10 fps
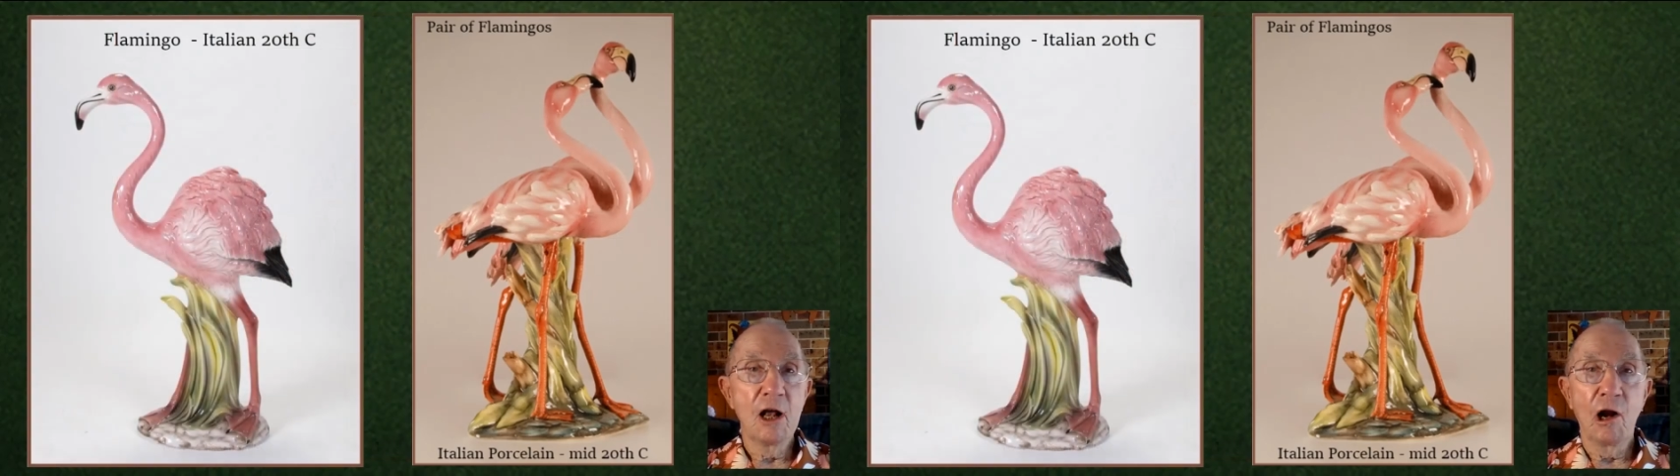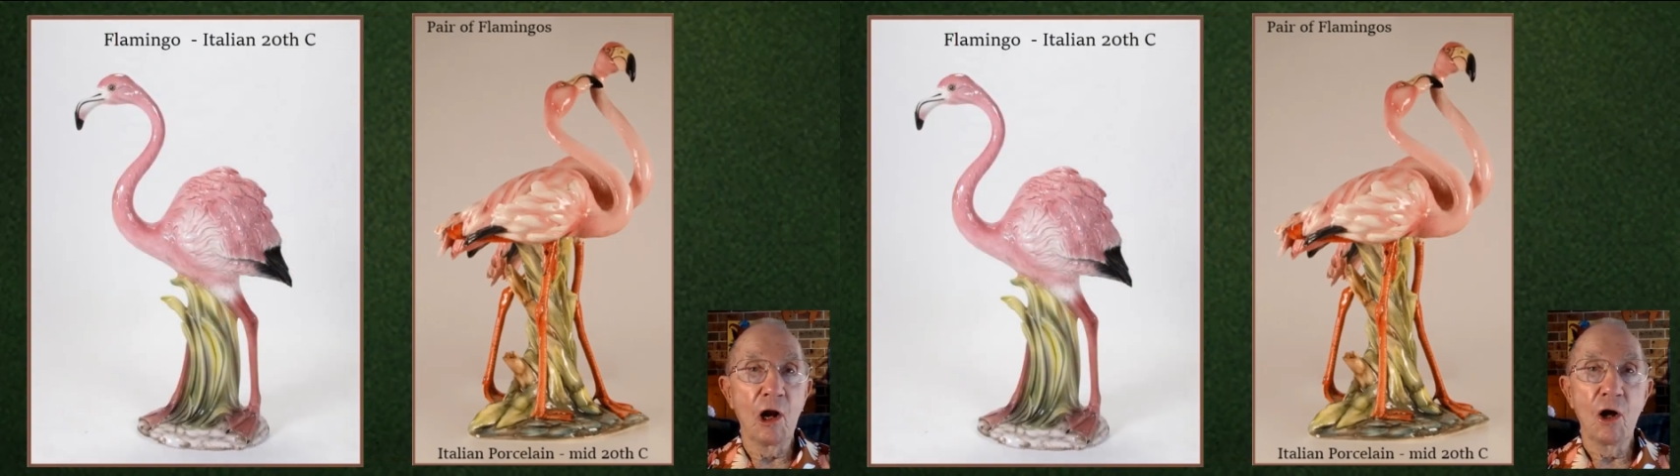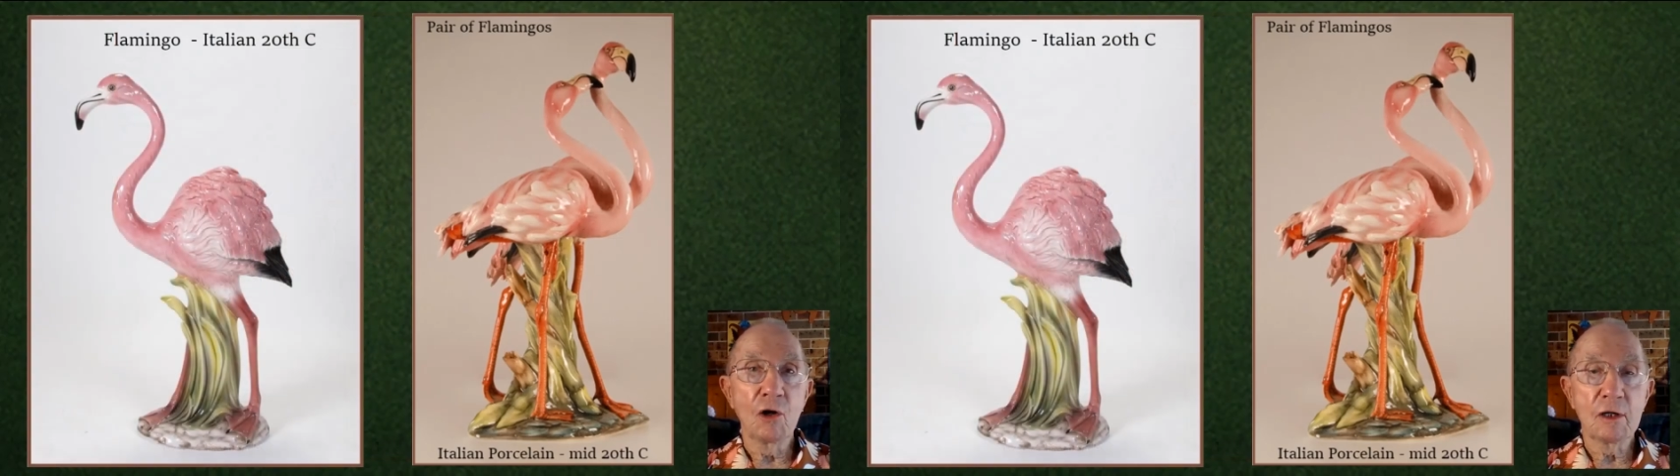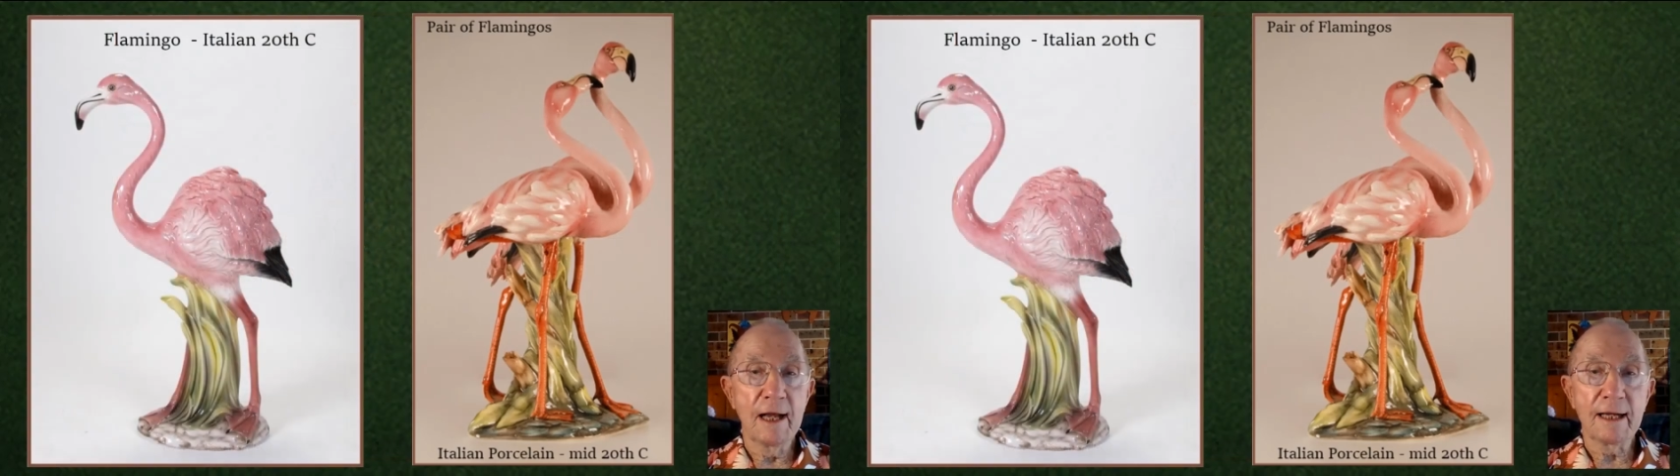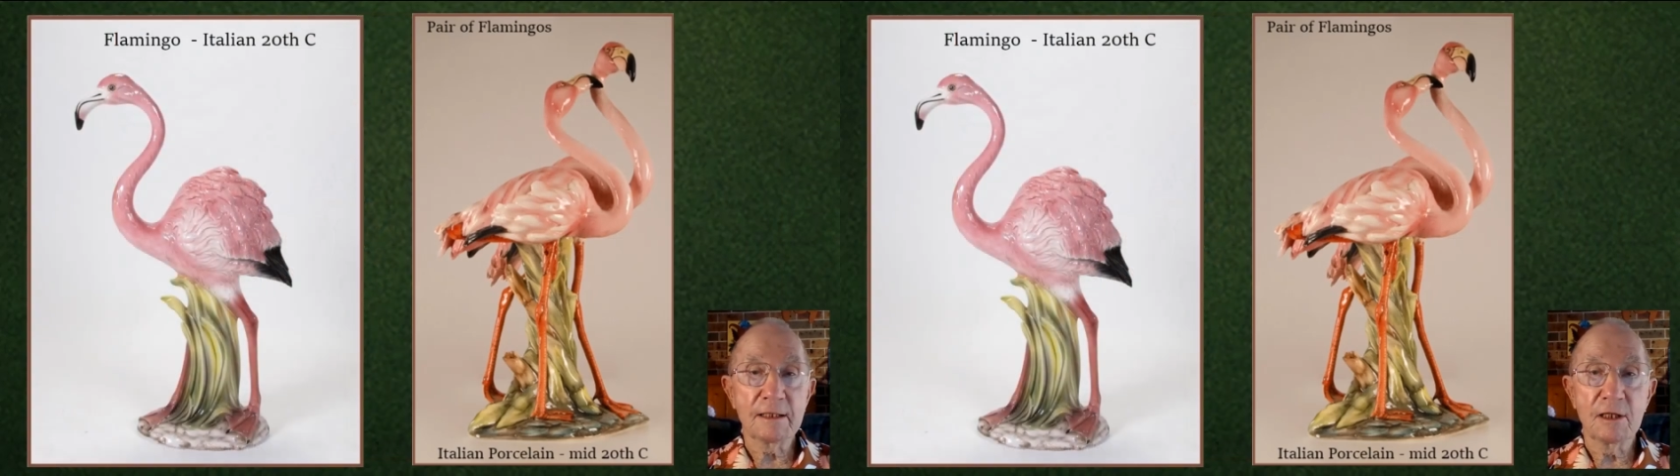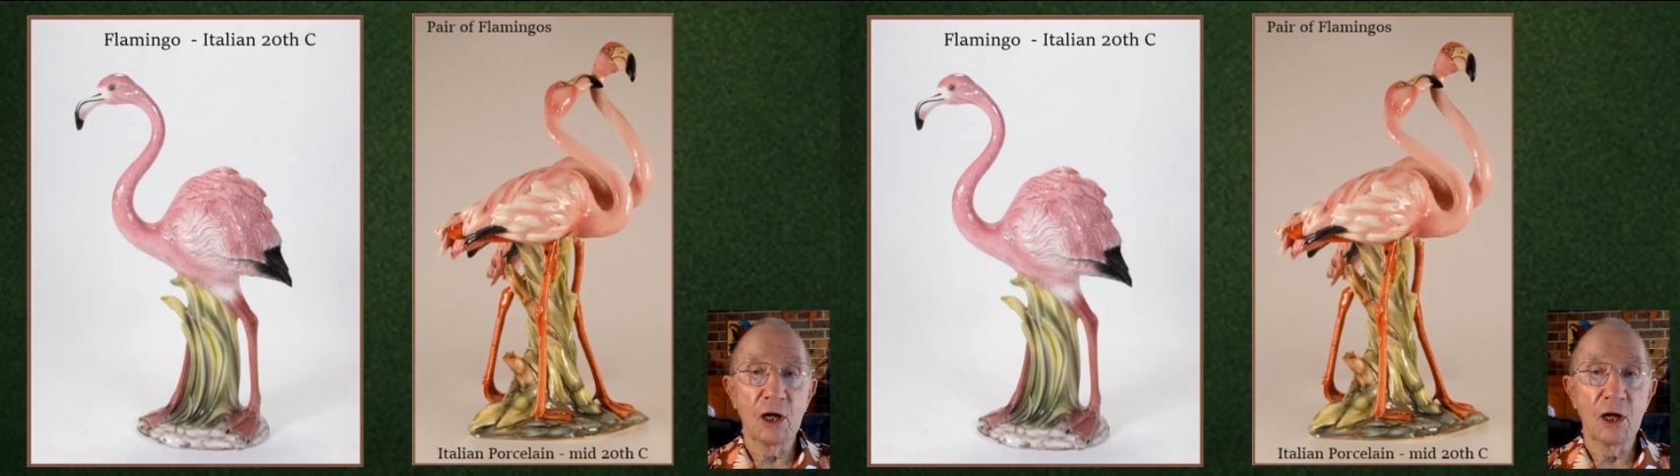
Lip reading: long-necked,